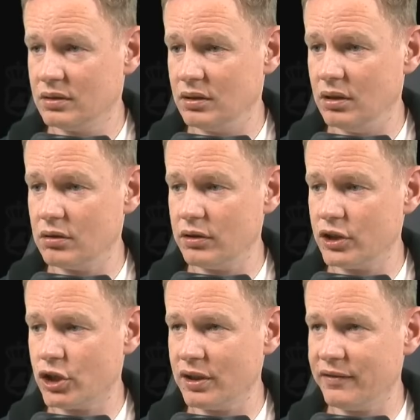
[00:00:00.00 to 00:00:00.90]
Oh no, you
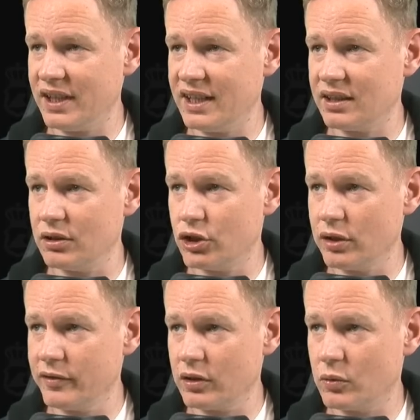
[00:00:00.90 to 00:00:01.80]
shouldn't have taken. You should
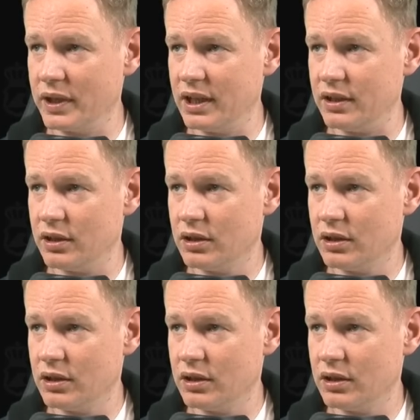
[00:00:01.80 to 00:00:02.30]
have gone Queen 8.